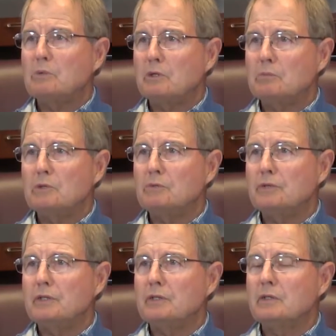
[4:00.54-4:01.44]
want to move
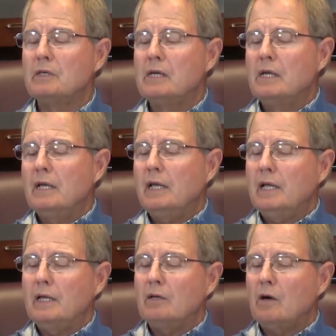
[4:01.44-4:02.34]
here.
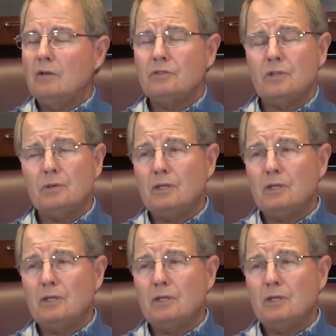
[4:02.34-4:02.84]
And also,